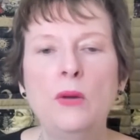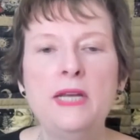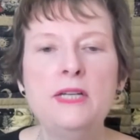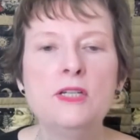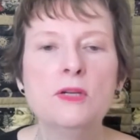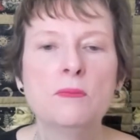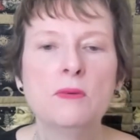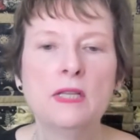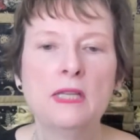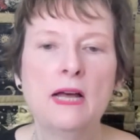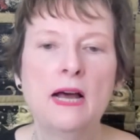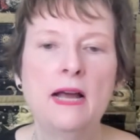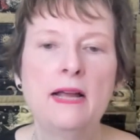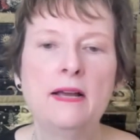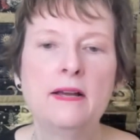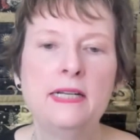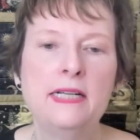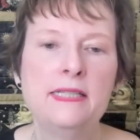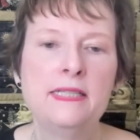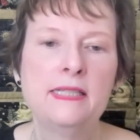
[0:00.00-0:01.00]
to rely
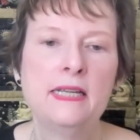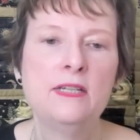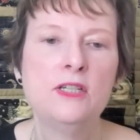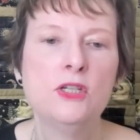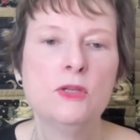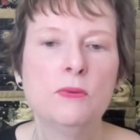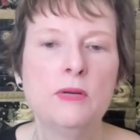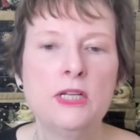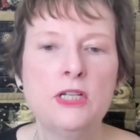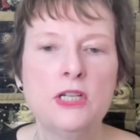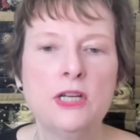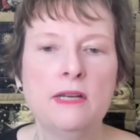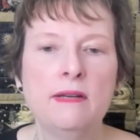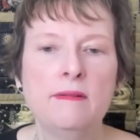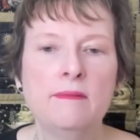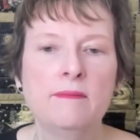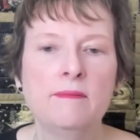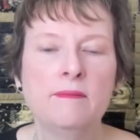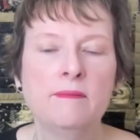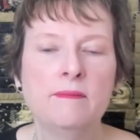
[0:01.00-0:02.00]
on his intuition.